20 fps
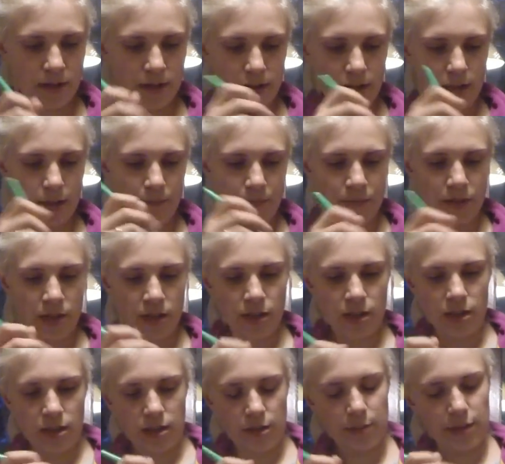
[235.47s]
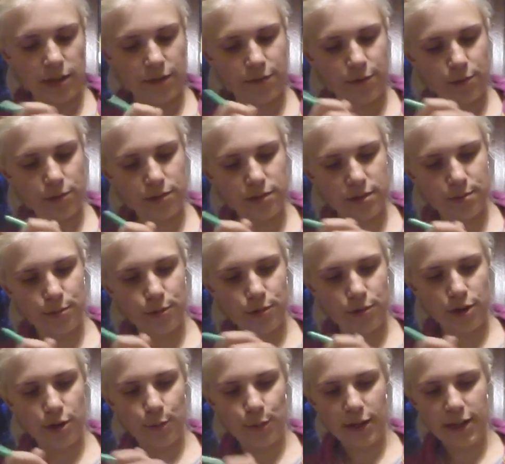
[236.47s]
I mean, if you wanted the
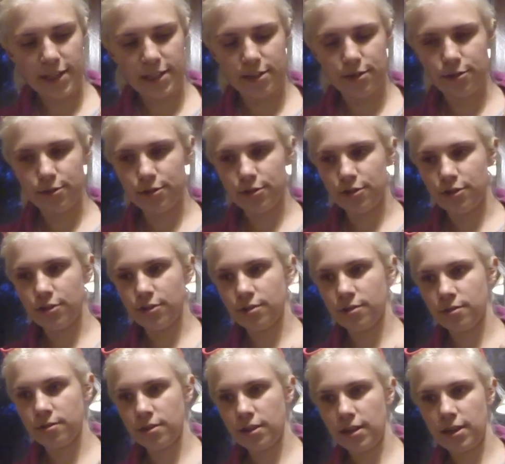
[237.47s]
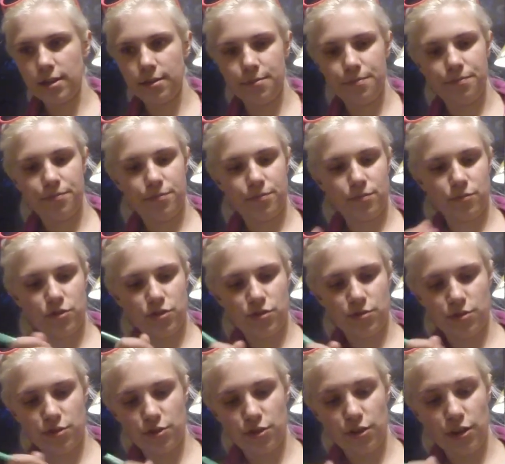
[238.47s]
more opaque, you could
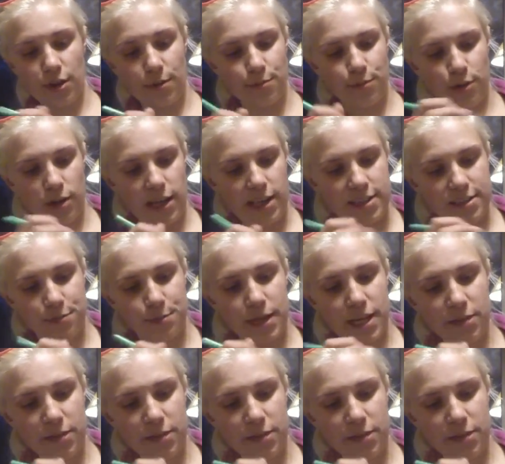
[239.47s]
just do a couple more layers of